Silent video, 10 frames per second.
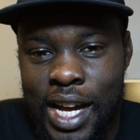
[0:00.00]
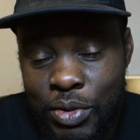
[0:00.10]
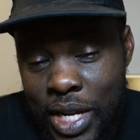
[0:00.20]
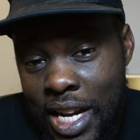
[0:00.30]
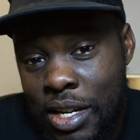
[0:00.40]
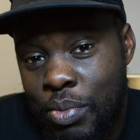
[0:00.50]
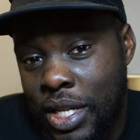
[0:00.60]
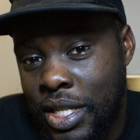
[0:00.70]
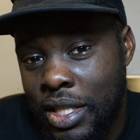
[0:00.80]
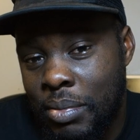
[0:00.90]
it was kind of
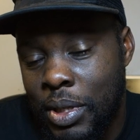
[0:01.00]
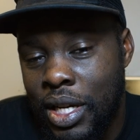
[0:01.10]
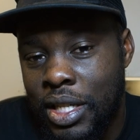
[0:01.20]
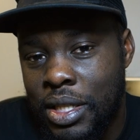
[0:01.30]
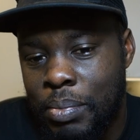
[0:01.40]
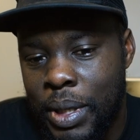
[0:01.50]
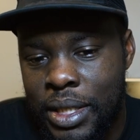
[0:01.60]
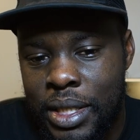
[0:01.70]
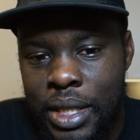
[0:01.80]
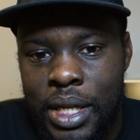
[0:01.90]
depressing, to be honest.
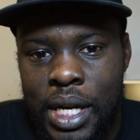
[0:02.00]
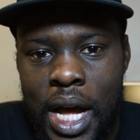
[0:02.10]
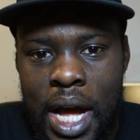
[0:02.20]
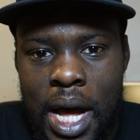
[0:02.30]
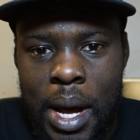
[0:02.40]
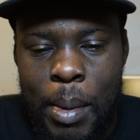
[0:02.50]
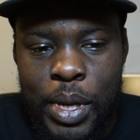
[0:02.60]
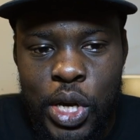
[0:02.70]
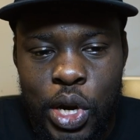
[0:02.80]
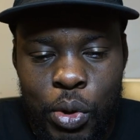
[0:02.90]
But
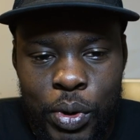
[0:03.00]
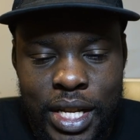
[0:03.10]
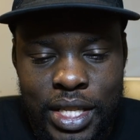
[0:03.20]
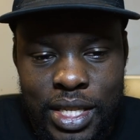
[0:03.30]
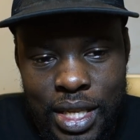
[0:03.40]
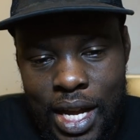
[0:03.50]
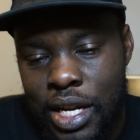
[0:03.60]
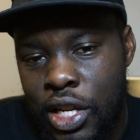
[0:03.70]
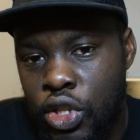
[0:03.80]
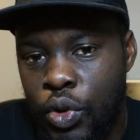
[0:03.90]
you know, it's
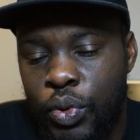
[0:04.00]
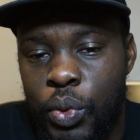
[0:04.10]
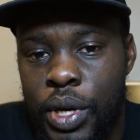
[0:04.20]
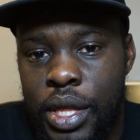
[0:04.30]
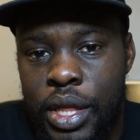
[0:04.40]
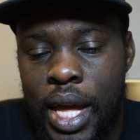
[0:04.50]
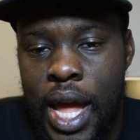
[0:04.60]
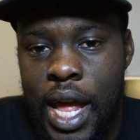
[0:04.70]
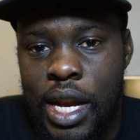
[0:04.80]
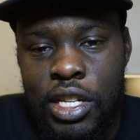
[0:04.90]
done, it's over with,
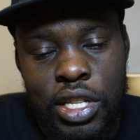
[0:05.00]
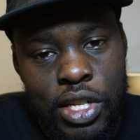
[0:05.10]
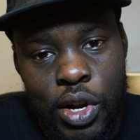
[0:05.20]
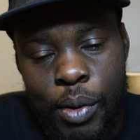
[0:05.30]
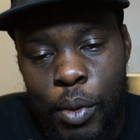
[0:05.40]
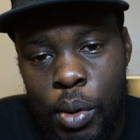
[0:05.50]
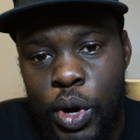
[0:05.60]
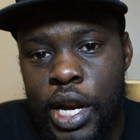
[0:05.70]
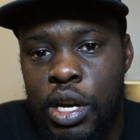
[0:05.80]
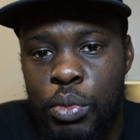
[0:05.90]
and it, you know, I'm
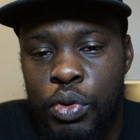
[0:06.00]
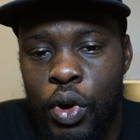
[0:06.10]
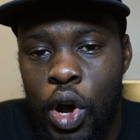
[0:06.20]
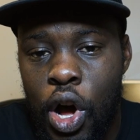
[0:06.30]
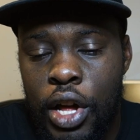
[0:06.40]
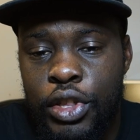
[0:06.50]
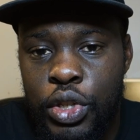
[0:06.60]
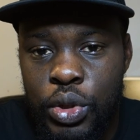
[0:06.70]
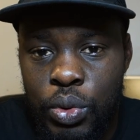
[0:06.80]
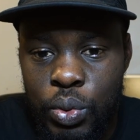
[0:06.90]
ready to move on
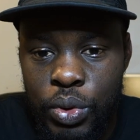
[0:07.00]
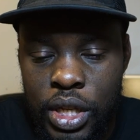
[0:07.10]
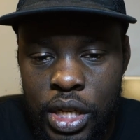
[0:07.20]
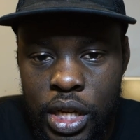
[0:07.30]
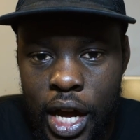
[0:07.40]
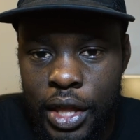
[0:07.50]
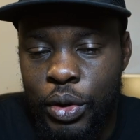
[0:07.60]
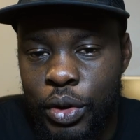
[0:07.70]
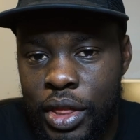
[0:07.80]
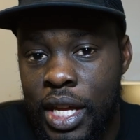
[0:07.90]
to the
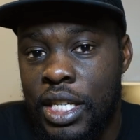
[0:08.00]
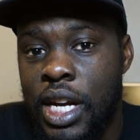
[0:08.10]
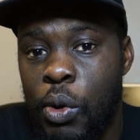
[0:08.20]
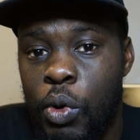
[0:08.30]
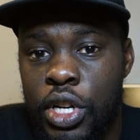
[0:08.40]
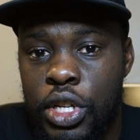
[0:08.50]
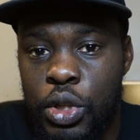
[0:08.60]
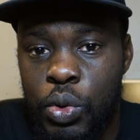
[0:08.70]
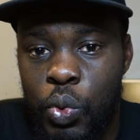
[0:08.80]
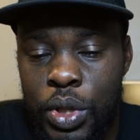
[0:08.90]
other things that I want to
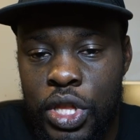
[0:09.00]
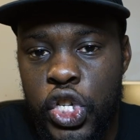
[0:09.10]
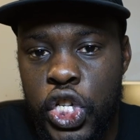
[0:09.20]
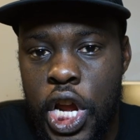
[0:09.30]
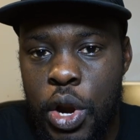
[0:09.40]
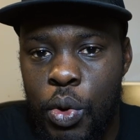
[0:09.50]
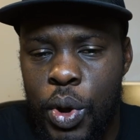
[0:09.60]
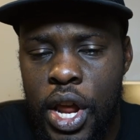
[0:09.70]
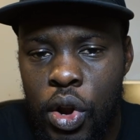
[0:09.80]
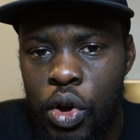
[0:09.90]
do with this channel,
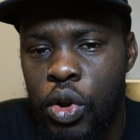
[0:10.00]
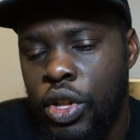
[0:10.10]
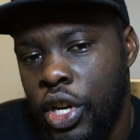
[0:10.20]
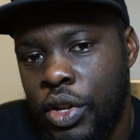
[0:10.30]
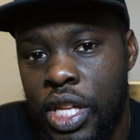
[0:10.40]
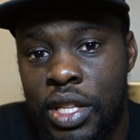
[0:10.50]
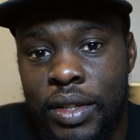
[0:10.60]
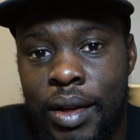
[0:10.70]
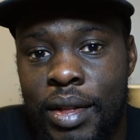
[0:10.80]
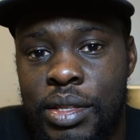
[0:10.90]
and you know, the other
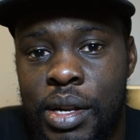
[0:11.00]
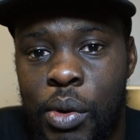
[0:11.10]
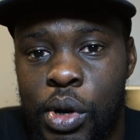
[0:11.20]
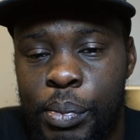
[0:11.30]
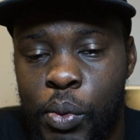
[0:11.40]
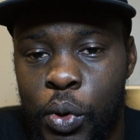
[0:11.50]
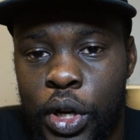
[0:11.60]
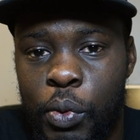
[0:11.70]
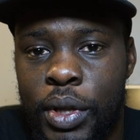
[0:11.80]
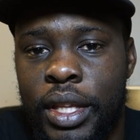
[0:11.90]
clients that I want to be
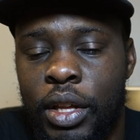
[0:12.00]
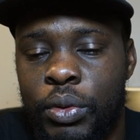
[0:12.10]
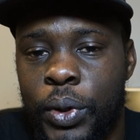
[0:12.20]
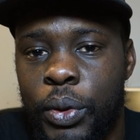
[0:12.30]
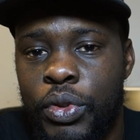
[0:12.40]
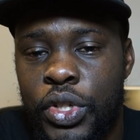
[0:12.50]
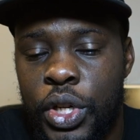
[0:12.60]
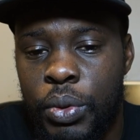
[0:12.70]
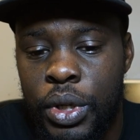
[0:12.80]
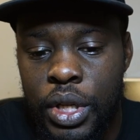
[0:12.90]
working with down the road.
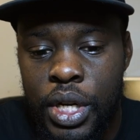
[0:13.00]
So